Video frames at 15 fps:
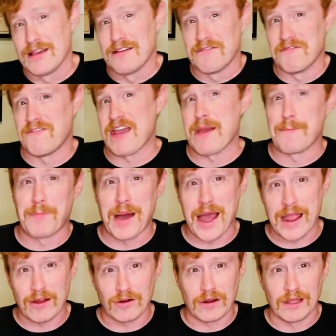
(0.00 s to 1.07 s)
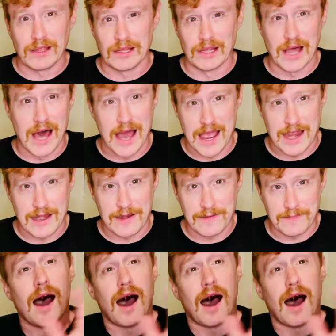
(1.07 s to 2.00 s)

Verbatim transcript: vampire line.